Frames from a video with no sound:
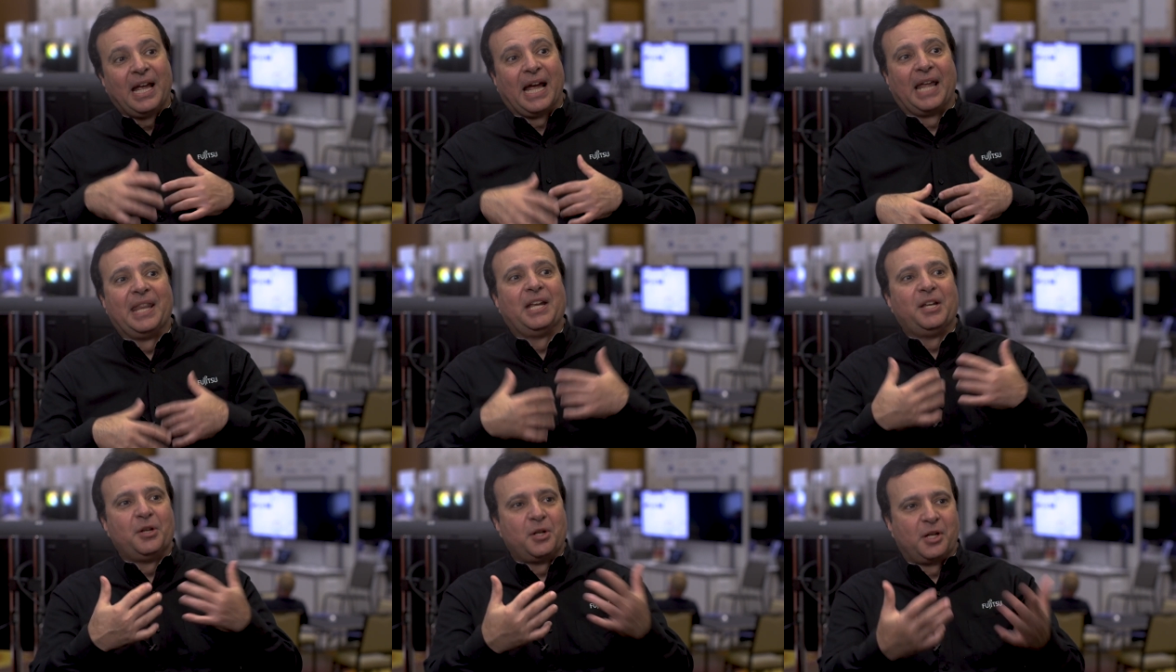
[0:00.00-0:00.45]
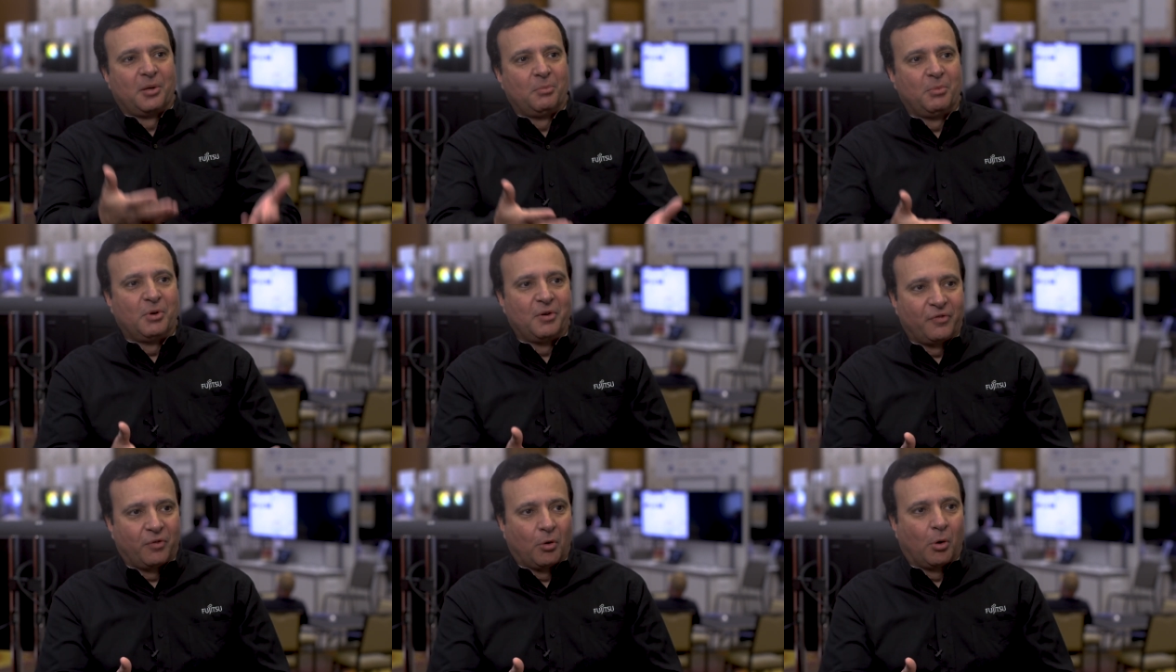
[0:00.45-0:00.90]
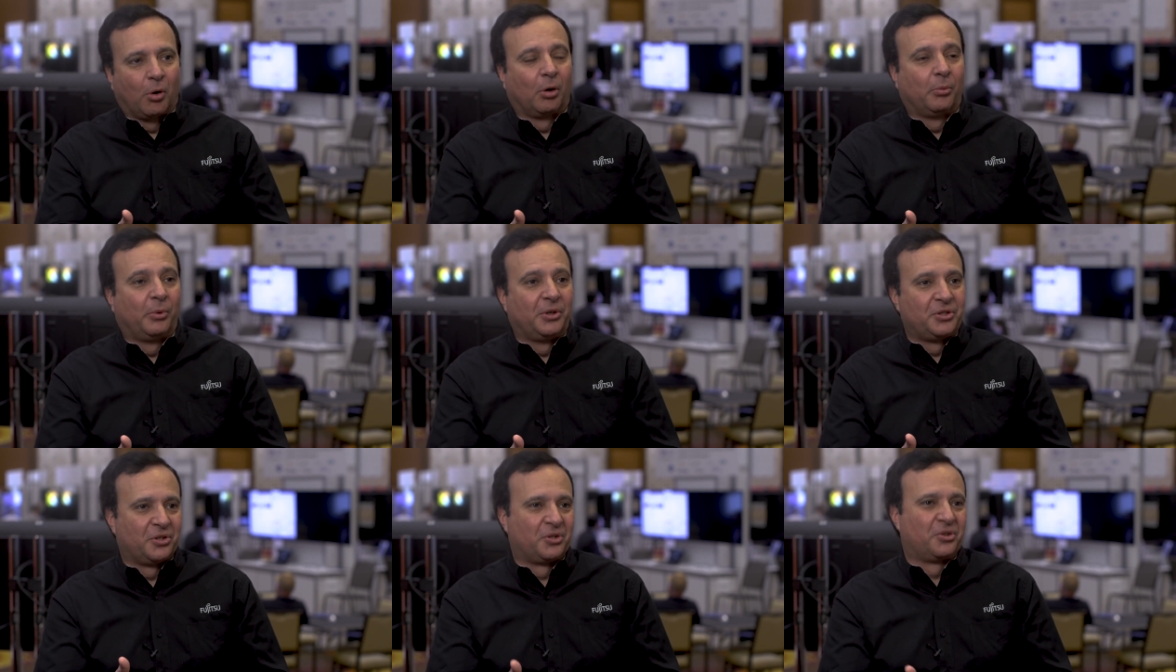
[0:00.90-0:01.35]
and then you can move
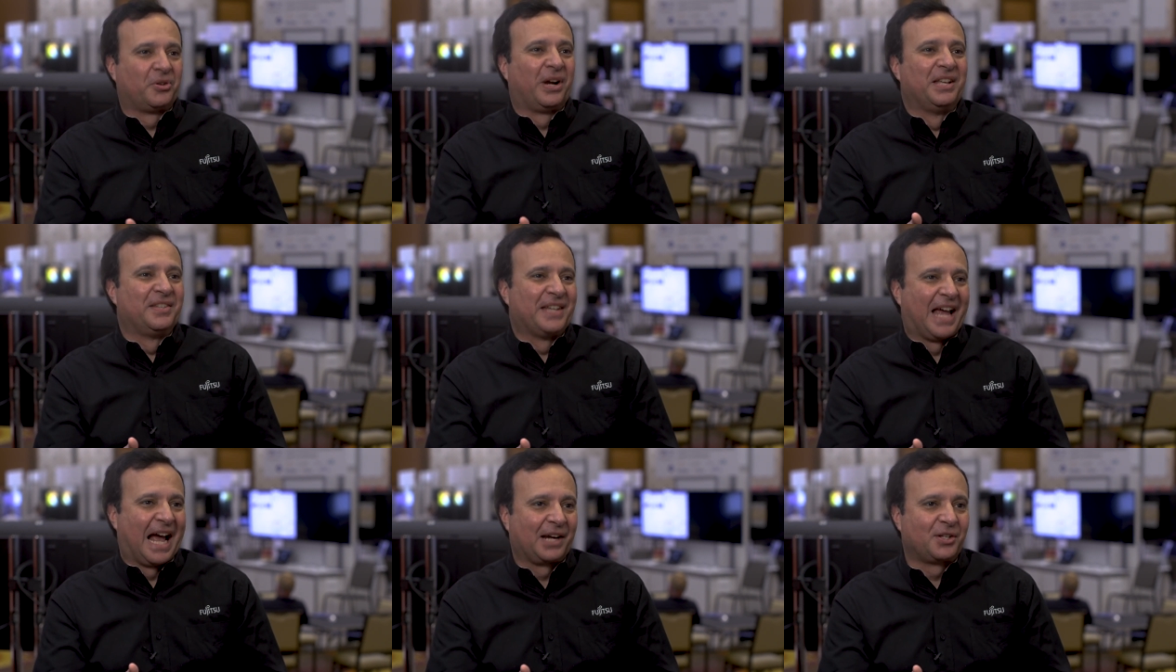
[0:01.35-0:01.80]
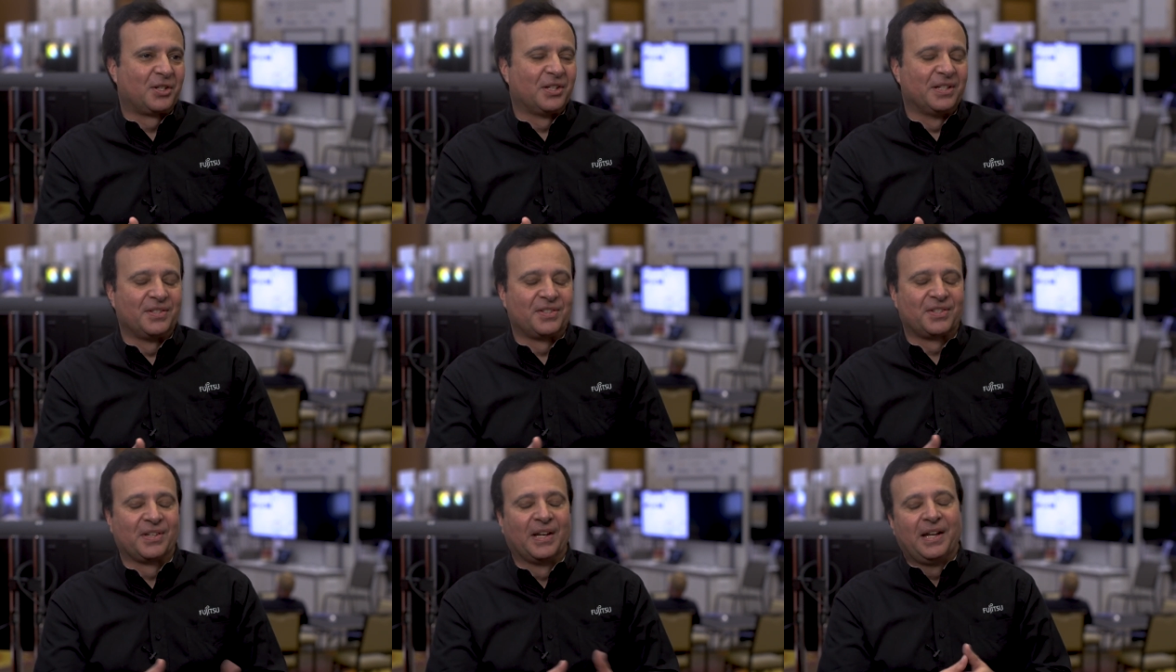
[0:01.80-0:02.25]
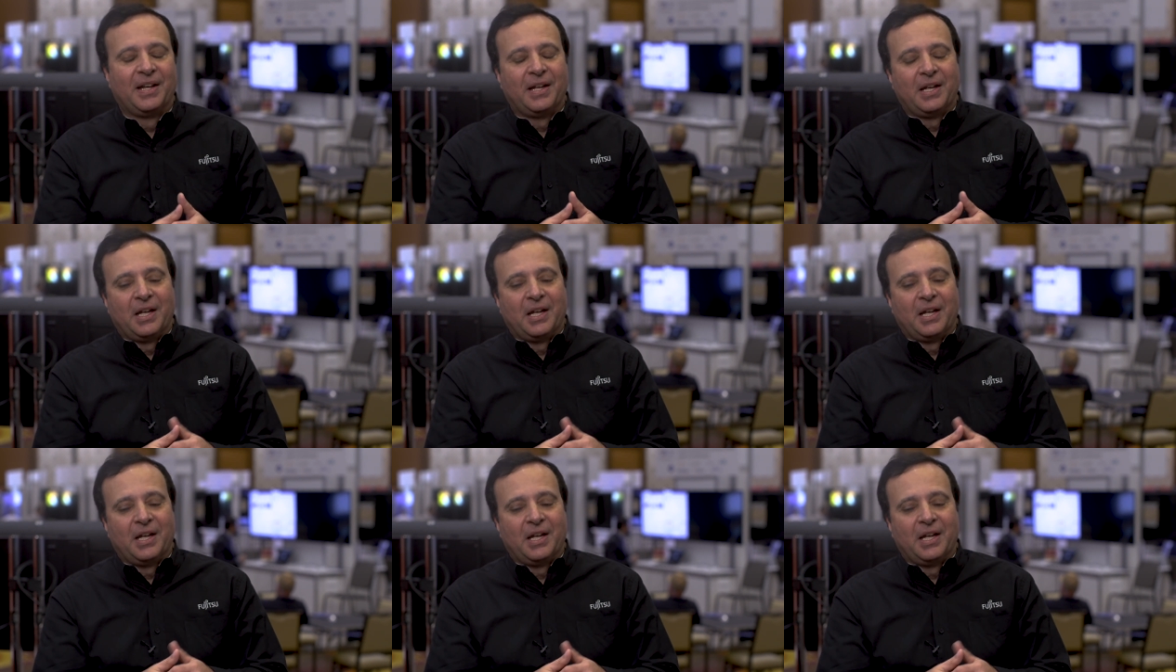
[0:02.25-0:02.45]
forward with your transactions.